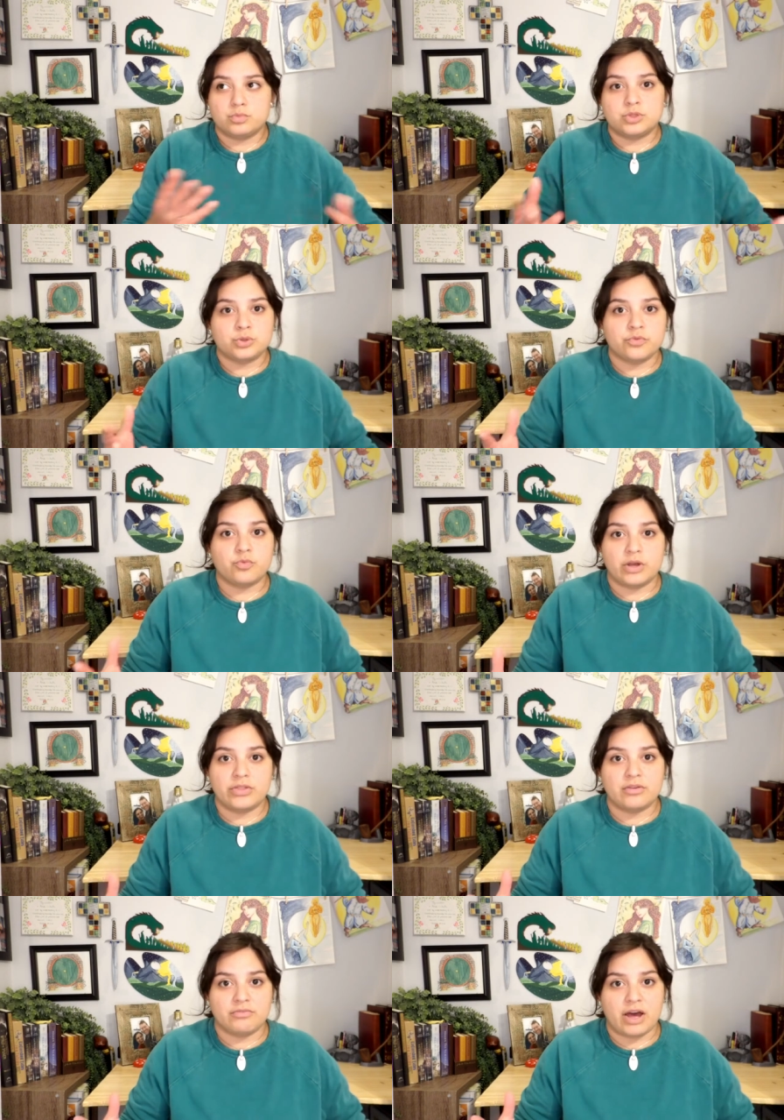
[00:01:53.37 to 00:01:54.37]
sort of
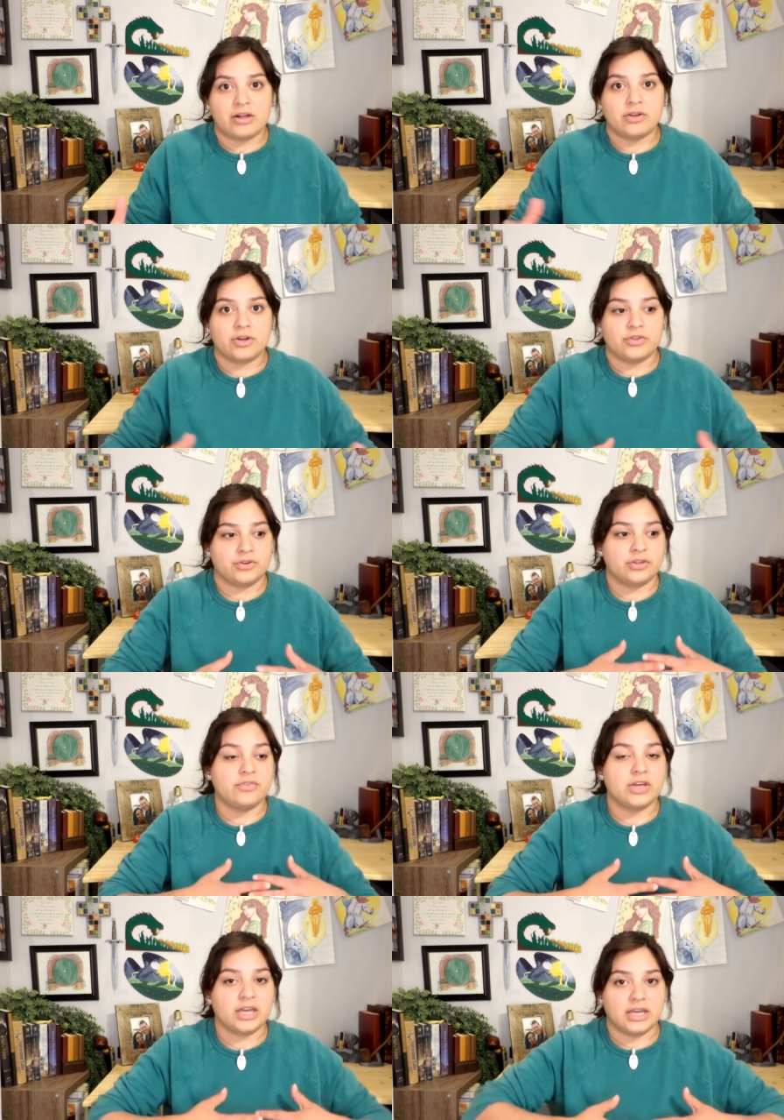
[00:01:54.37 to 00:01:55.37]
with the Valar. They're
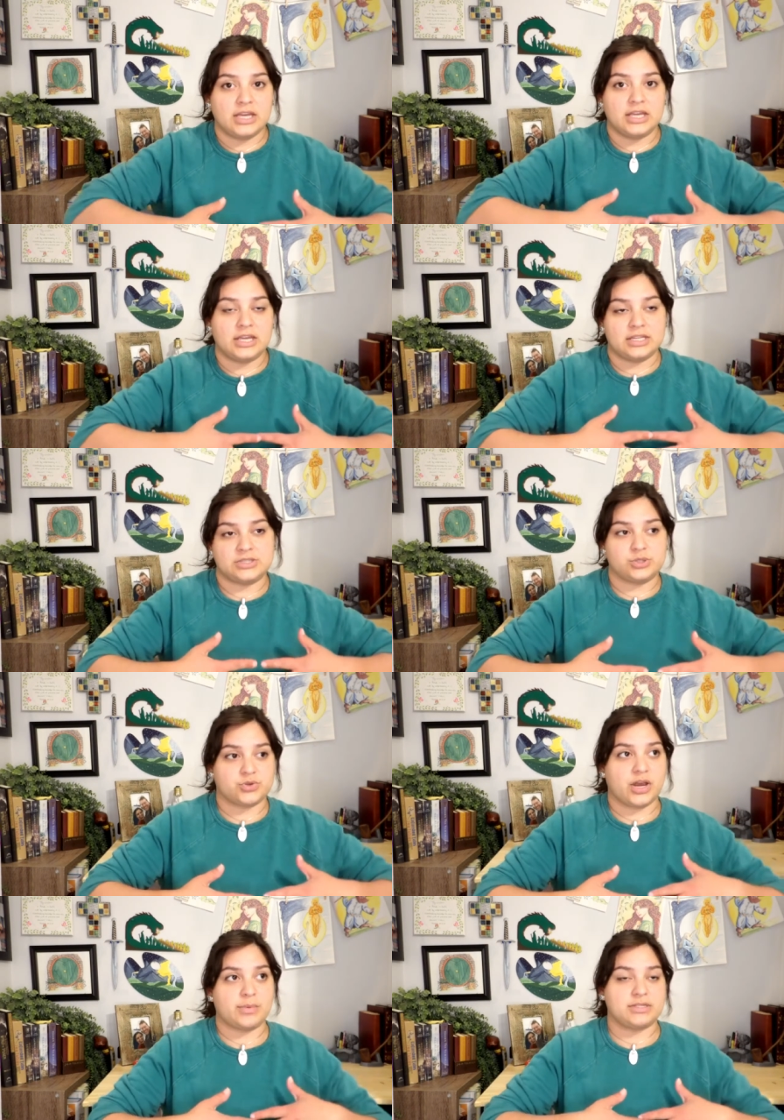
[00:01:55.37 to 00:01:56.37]
living in, it's
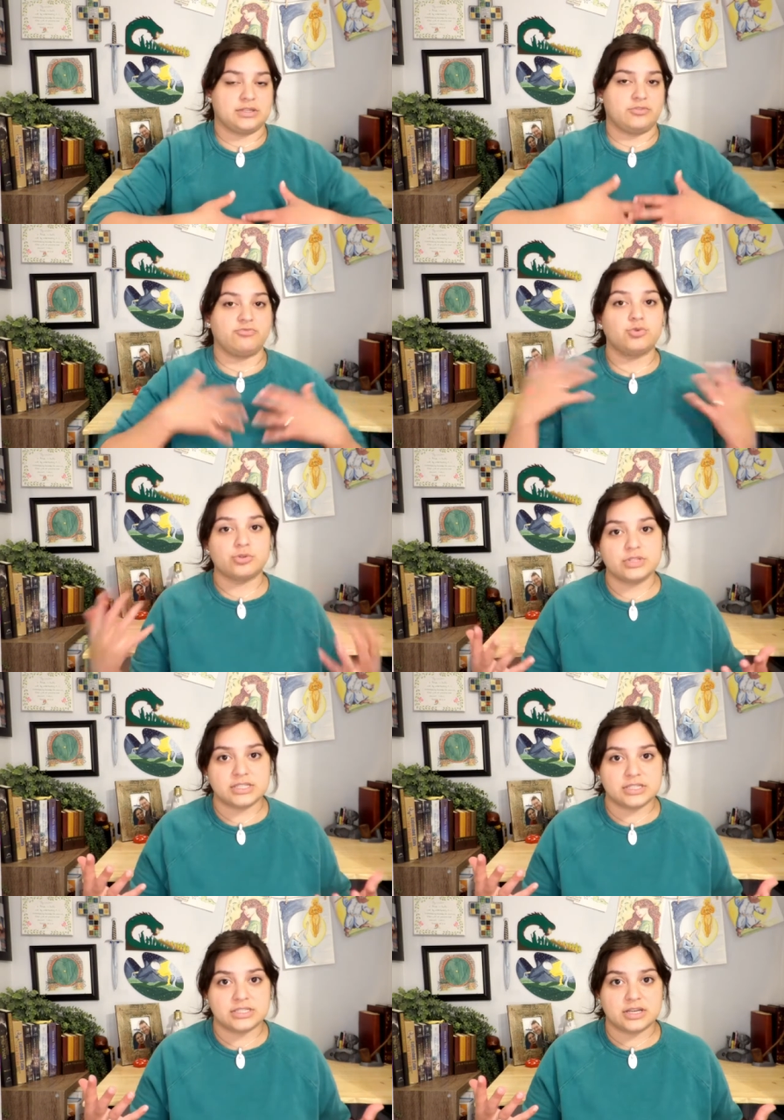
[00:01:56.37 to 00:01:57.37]
described as in the
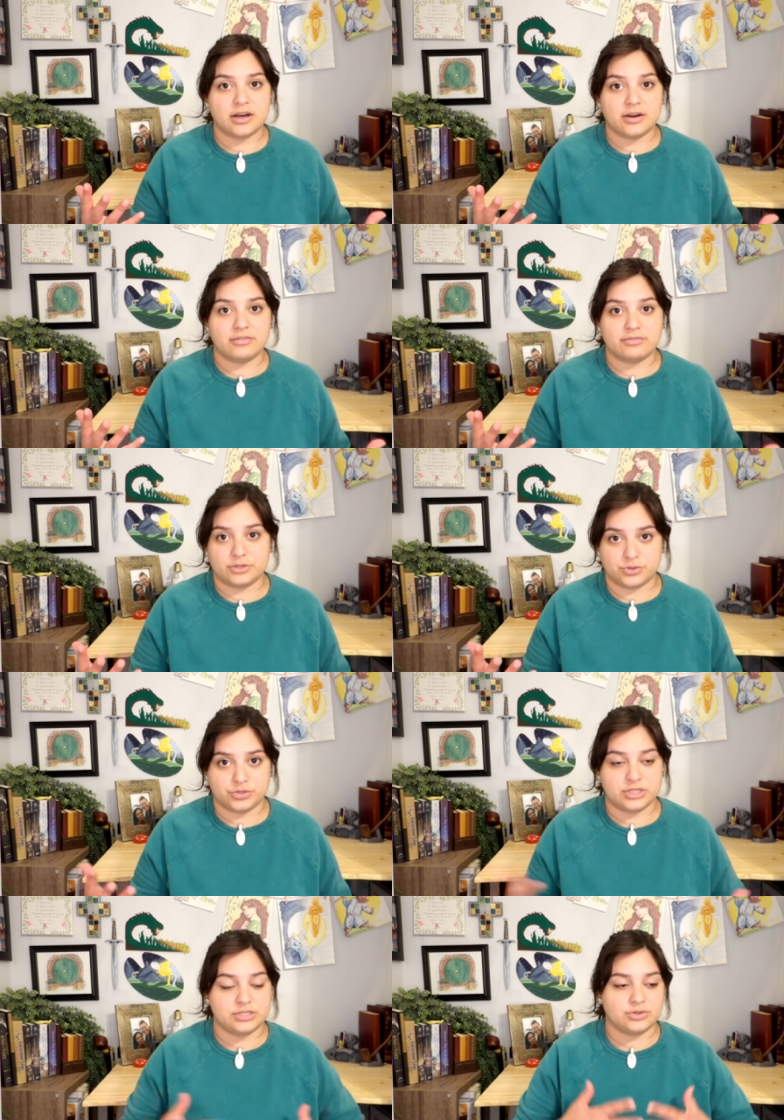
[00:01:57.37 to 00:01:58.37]
fullness of the
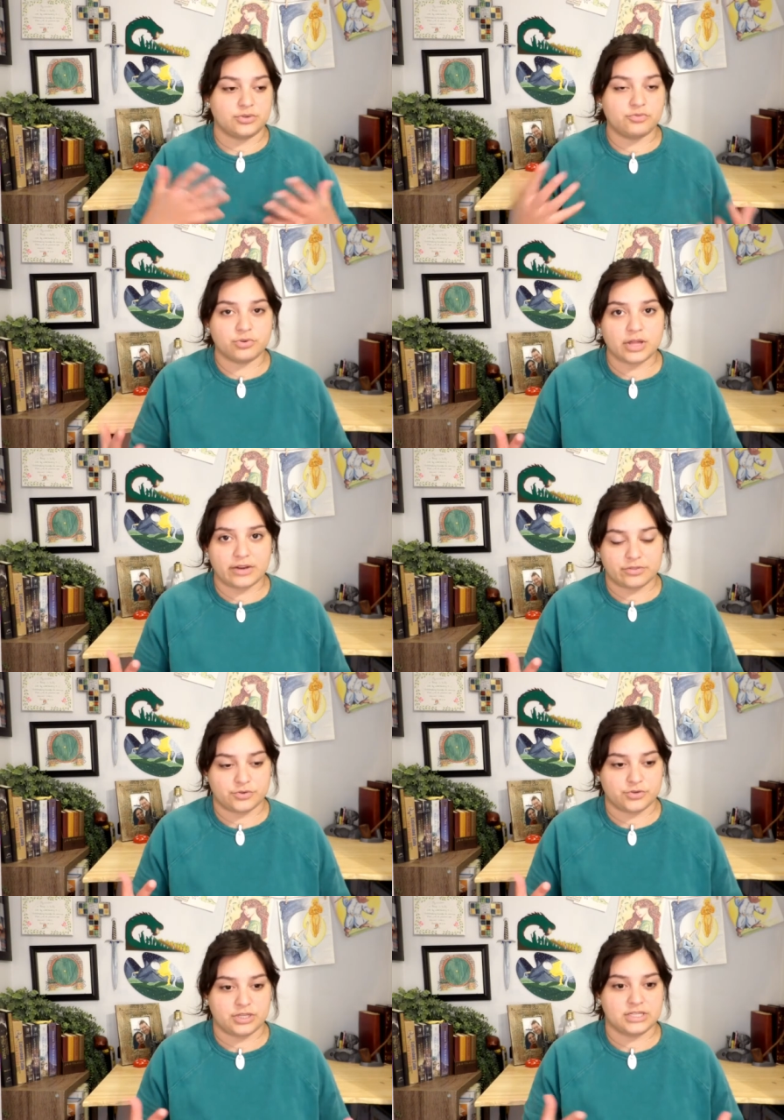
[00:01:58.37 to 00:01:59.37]
trees, you know, the full light of the
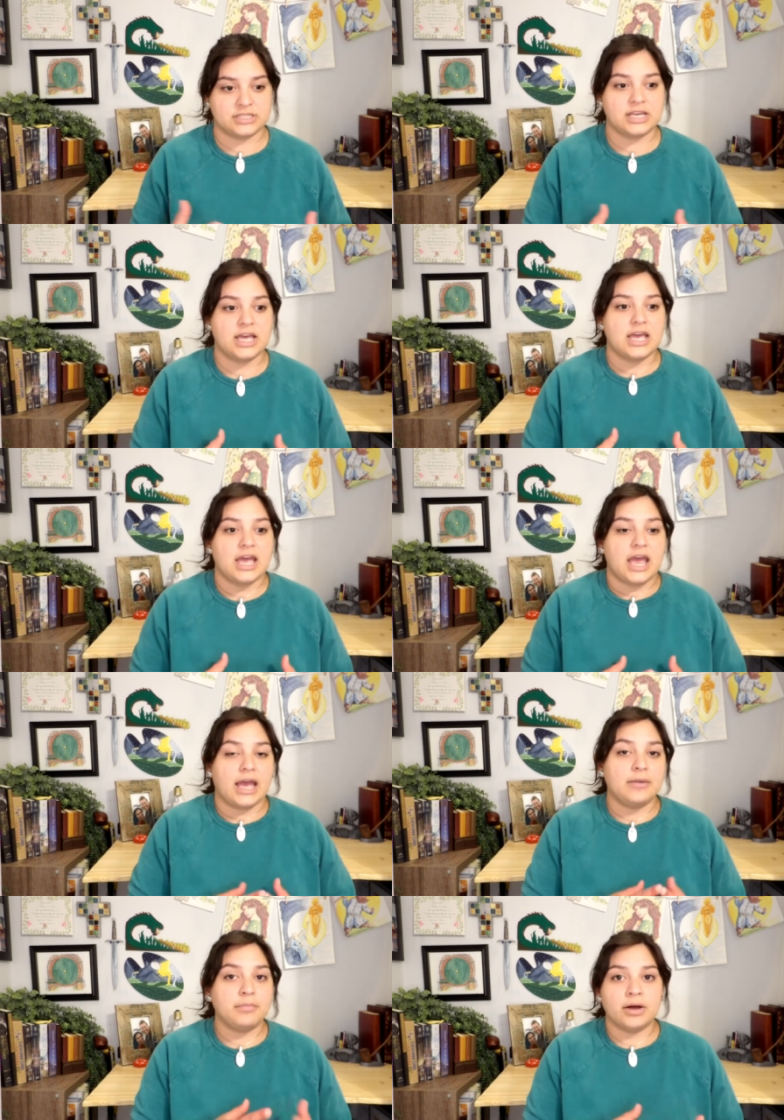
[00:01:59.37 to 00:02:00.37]
trees.
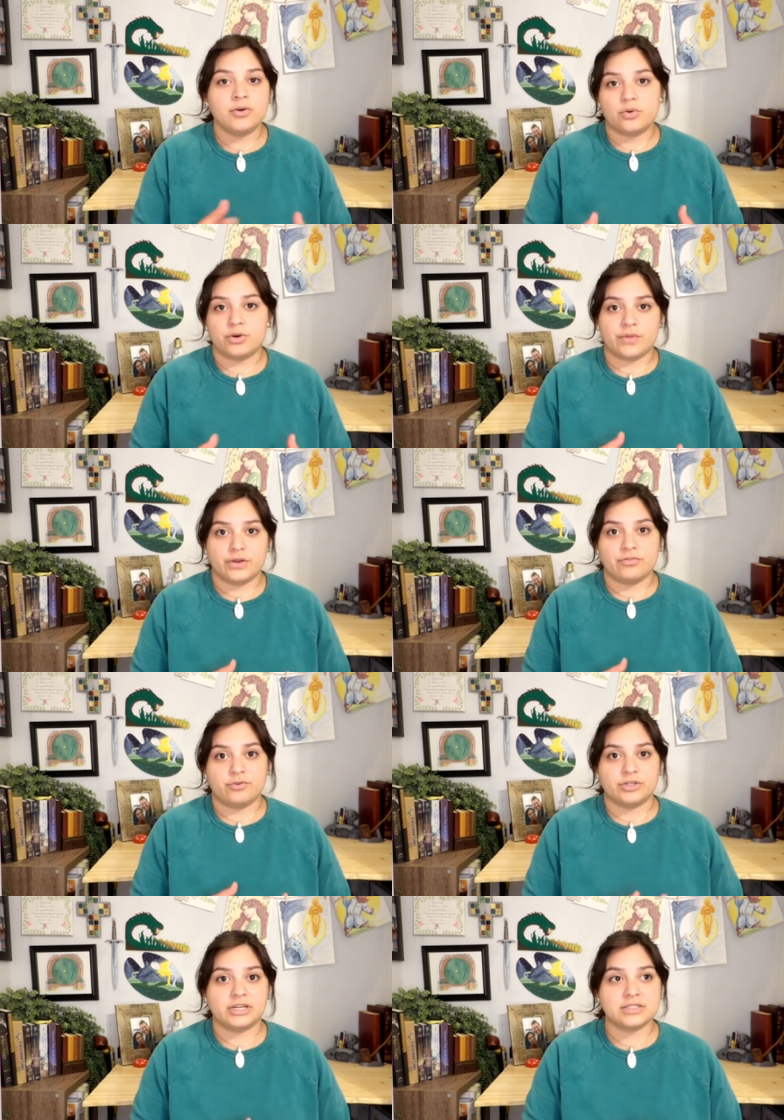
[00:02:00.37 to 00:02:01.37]
And Melkor,
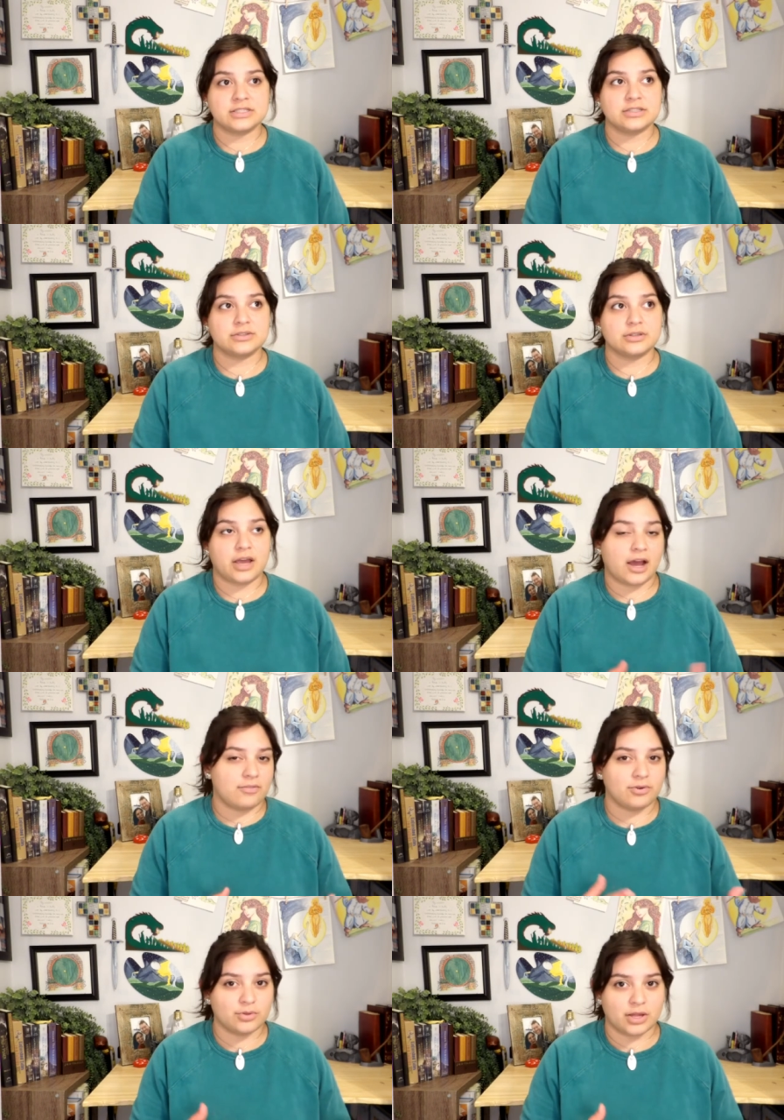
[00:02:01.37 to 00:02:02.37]
therefore, doesn't
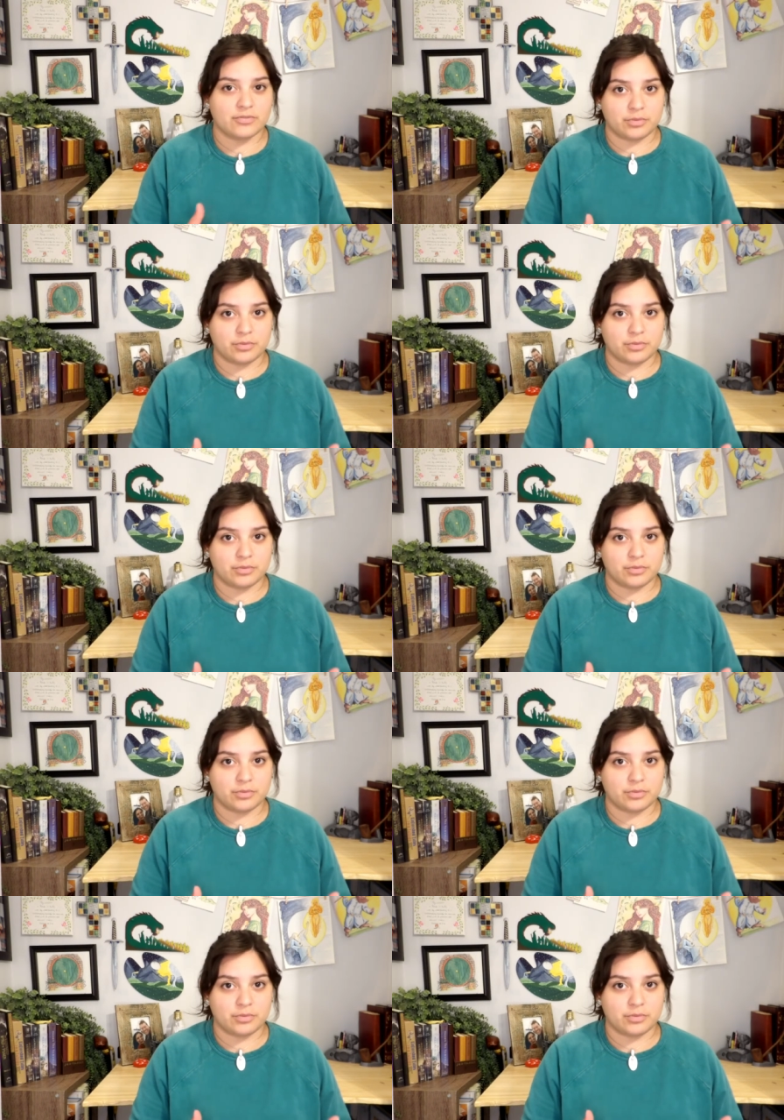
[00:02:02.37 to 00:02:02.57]
have a whole lot of,